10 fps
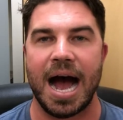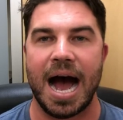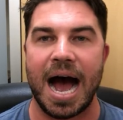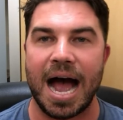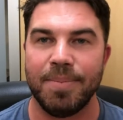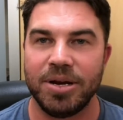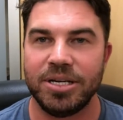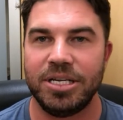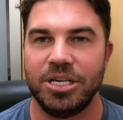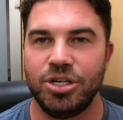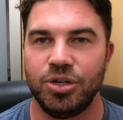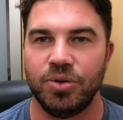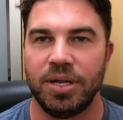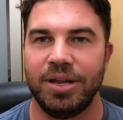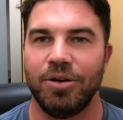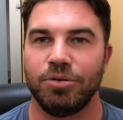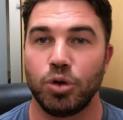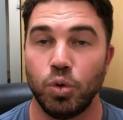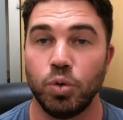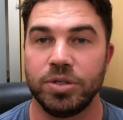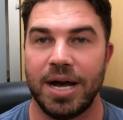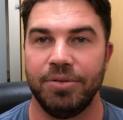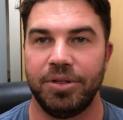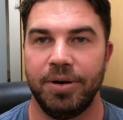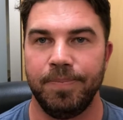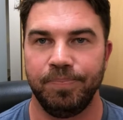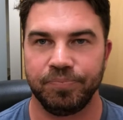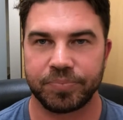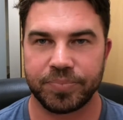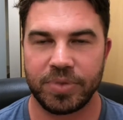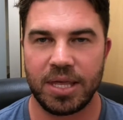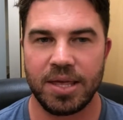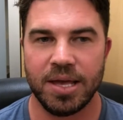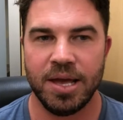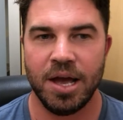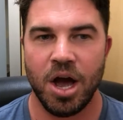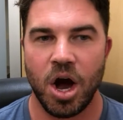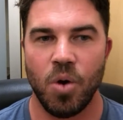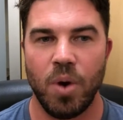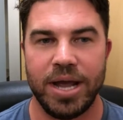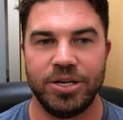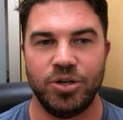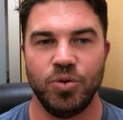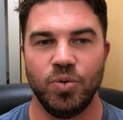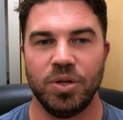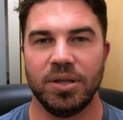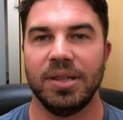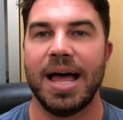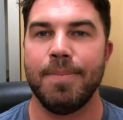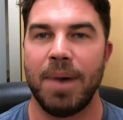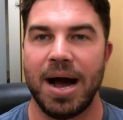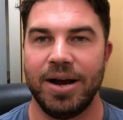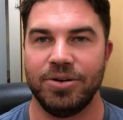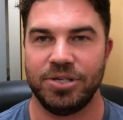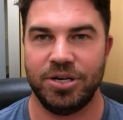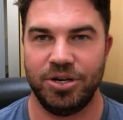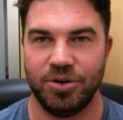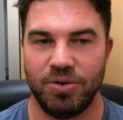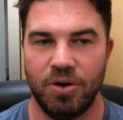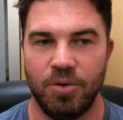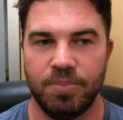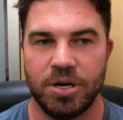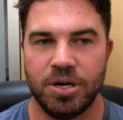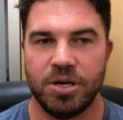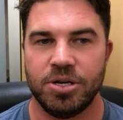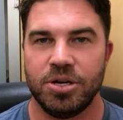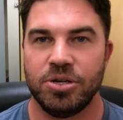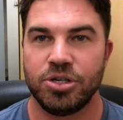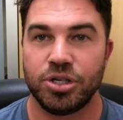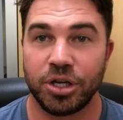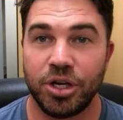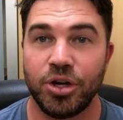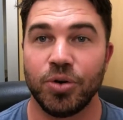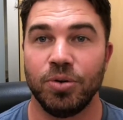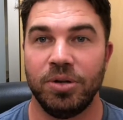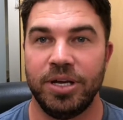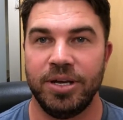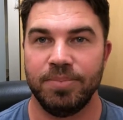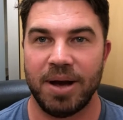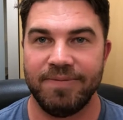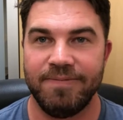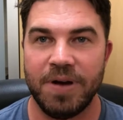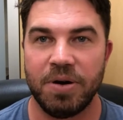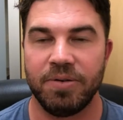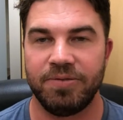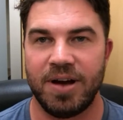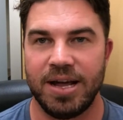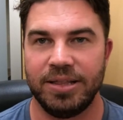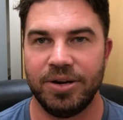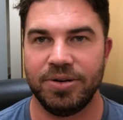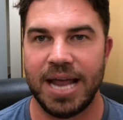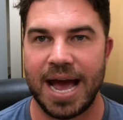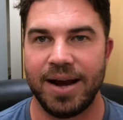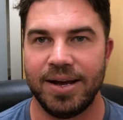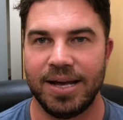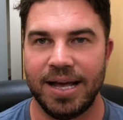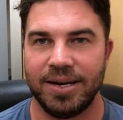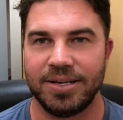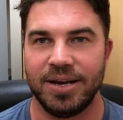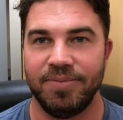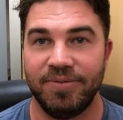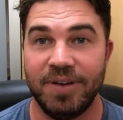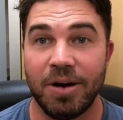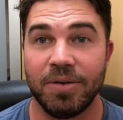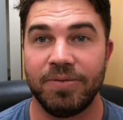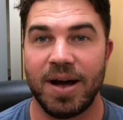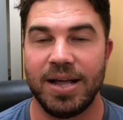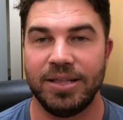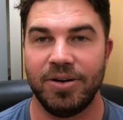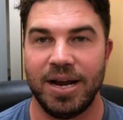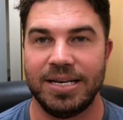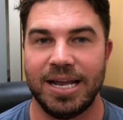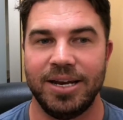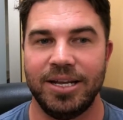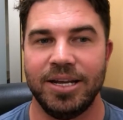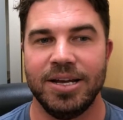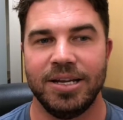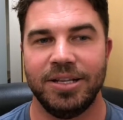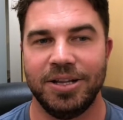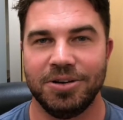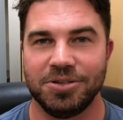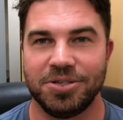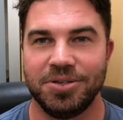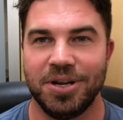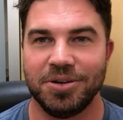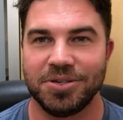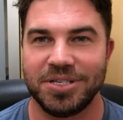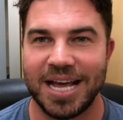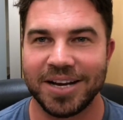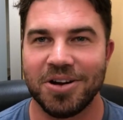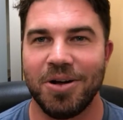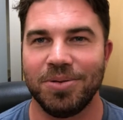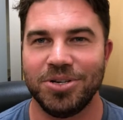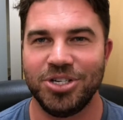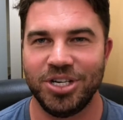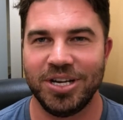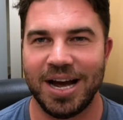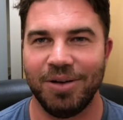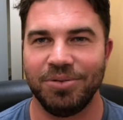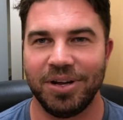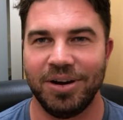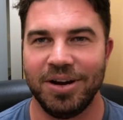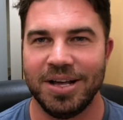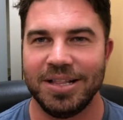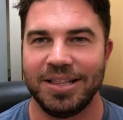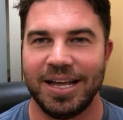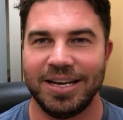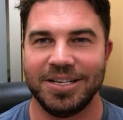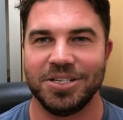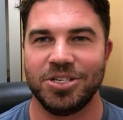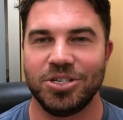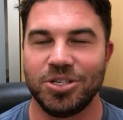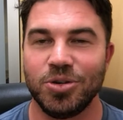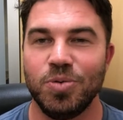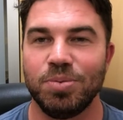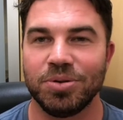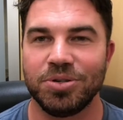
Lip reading: I'm going to teach you, and there are tools out there, a way to let buyers into your home securely by verifying their data ahead of time, verifying their identity. And there's technology out there that is super